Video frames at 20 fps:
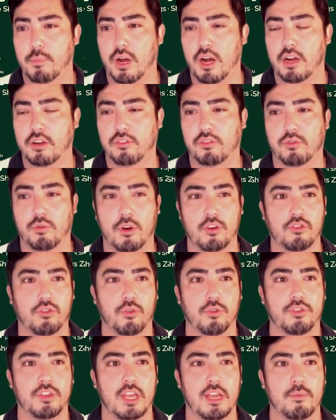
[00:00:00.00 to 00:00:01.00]
Box
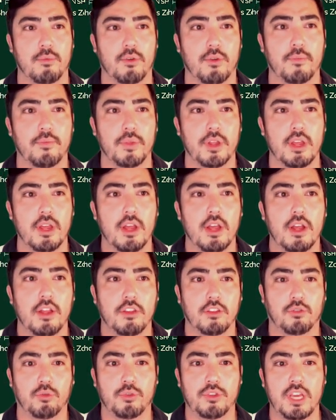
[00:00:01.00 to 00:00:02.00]
Threshold Table.
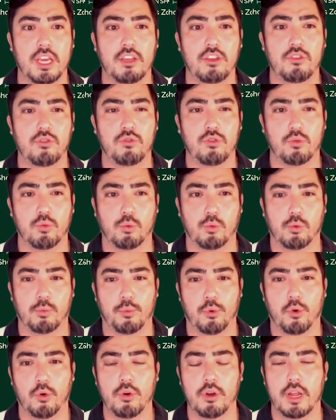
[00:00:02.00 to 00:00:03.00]
This will take you to a
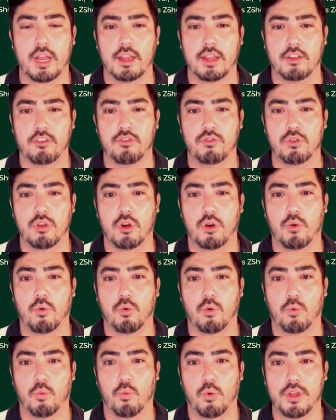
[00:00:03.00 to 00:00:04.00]
report and let you
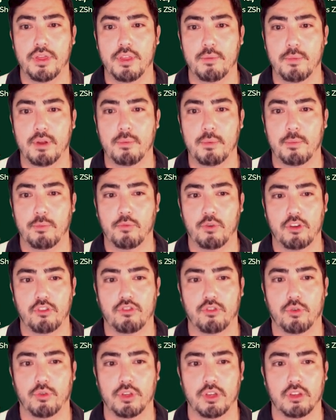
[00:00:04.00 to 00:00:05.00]
know what the minimum
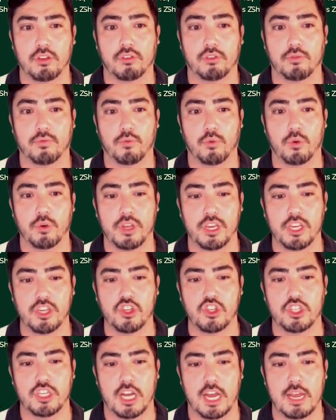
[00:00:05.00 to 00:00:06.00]
threshold is for
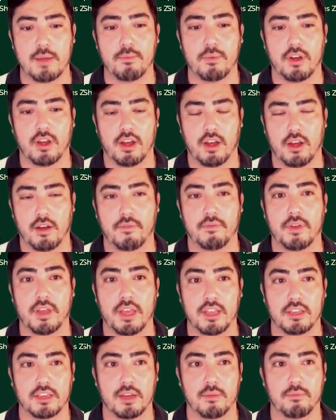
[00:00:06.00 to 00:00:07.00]
each type of
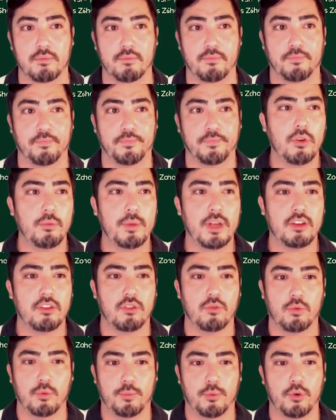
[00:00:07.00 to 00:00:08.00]
income. Going back
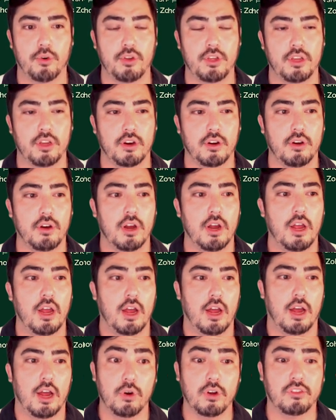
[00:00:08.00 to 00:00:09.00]
to the report here,
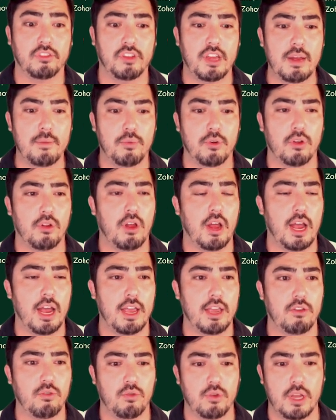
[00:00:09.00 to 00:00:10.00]
for example,
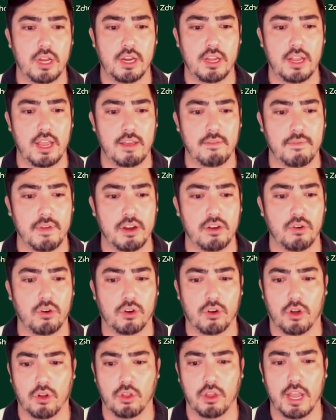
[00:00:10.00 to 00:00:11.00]
I created a vendor
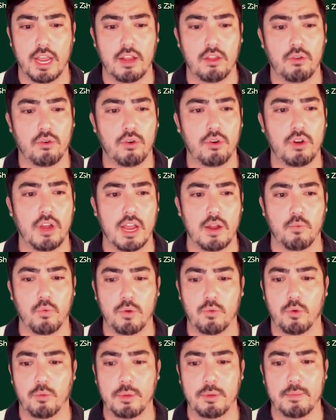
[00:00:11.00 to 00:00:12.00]
called Landlord, and
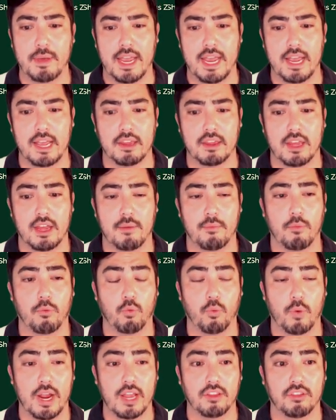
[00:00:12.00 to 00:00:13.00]
we will be paying them
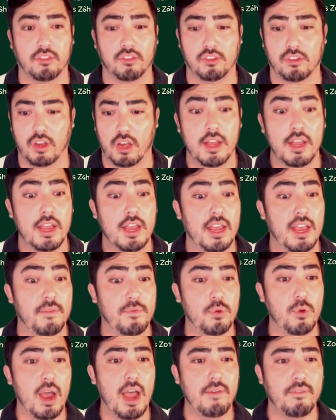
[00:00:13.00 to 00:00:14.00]
rents.
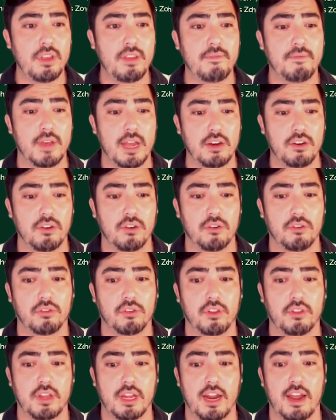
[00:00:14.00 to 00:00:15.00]
If you have any
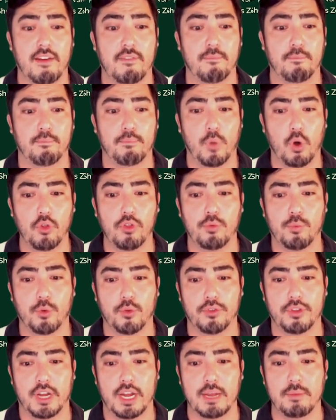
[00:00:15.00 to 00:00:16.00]
vendors that have
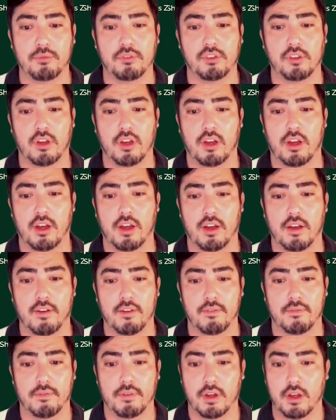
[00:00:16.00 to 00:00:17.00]
multiple types
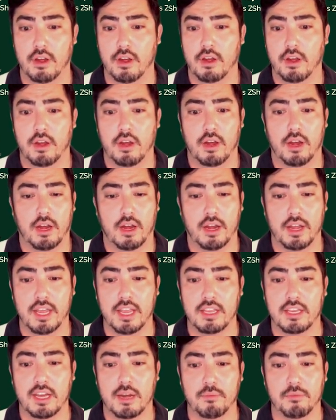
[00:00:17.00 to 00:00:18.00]
of uh,
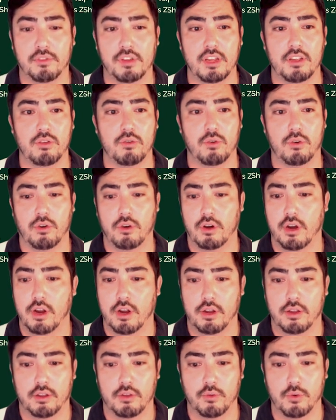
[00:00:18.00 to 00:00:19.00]
incomes that you're
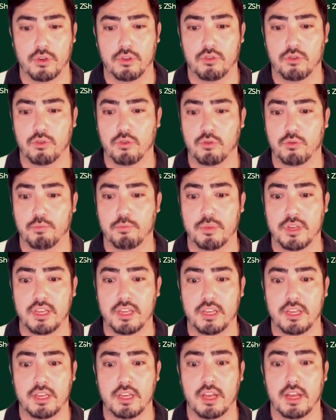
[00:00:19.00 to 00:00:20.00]
going to
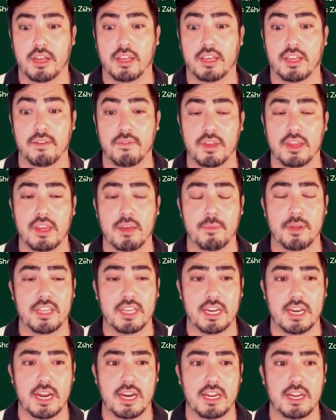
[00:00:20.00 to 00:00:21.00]
be giving them a
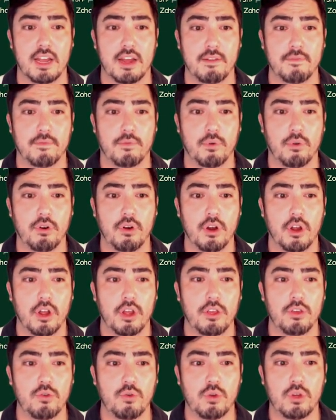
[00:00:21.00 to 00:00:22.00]
ten ninety-nine for,
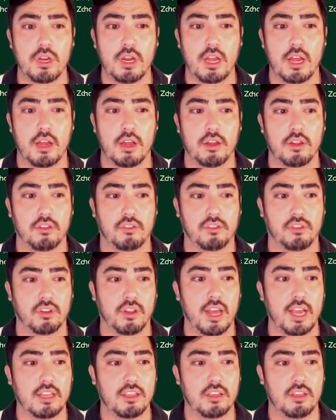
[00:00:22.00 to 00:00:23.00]
you can
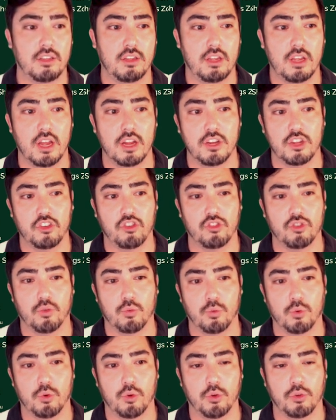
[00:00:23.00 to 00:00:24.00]
select
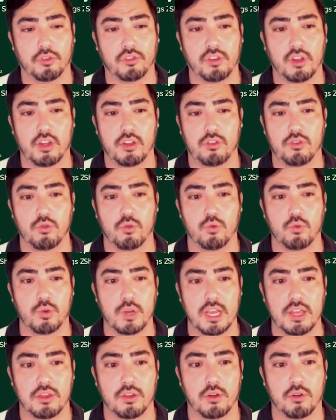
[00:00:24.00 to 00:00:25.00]
additional rules to
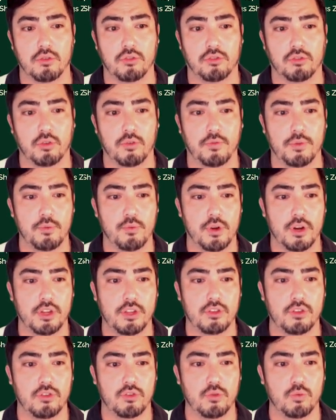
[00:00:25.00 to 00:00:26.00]
create those. So if we
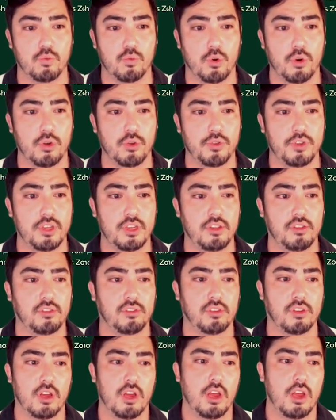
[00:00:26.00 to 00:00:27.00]
wanted to do
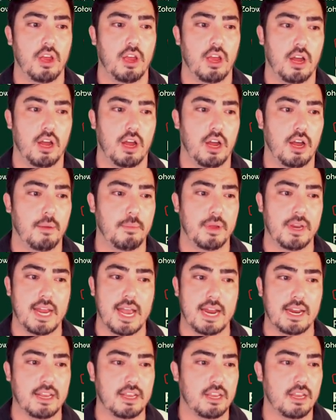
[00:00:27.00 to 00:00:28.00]
royalties um, and
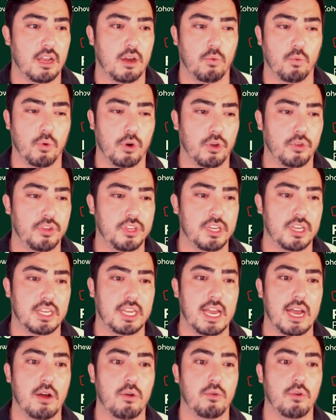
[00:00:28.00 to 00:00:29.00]
added a royalty
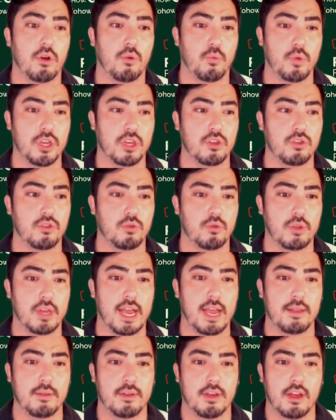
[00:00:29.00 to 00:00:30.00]
account, we could do
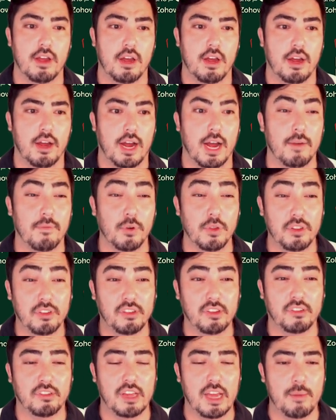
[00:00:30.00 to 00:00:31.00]
that. Uh, for
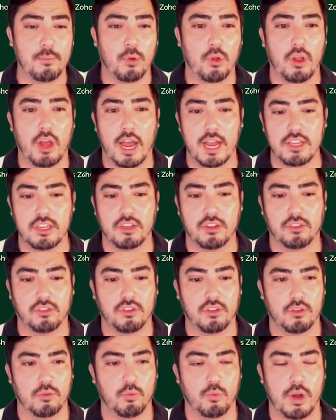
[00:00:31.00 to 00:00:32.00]
this example, I
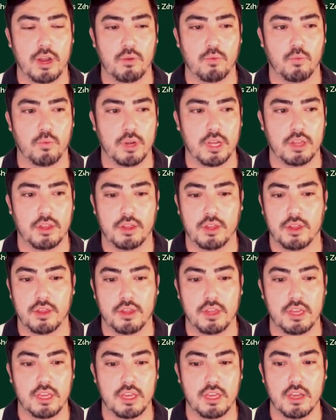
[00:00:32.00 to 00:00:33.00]
just went with
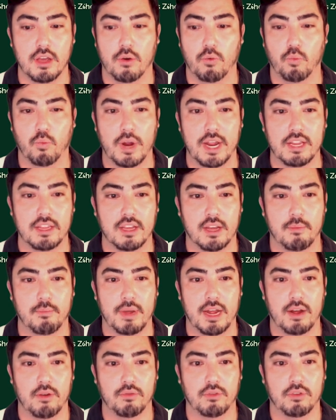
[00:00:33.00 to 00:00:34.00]
the rent
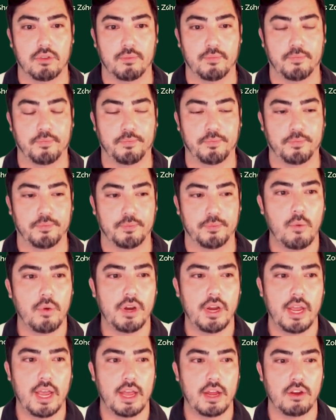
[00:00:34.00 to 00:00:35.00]
amount. I
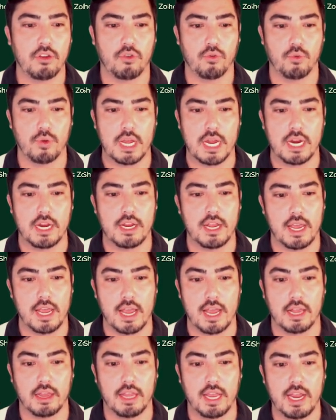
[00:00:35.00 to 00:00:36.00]
went ahead and created
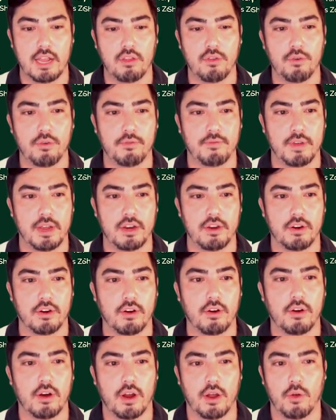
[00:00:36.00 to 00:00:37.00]
a landlord
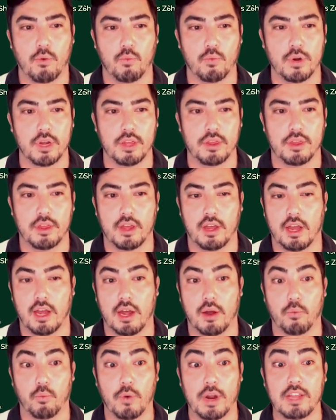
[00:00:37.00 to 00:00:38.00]
vendor with
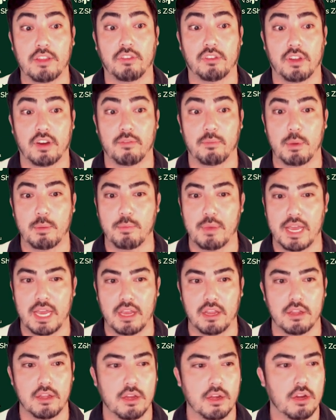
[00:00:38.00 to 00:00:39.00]
uh, rents that have been
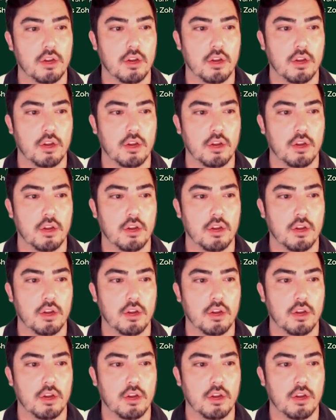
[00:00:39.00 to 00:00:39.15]
paid.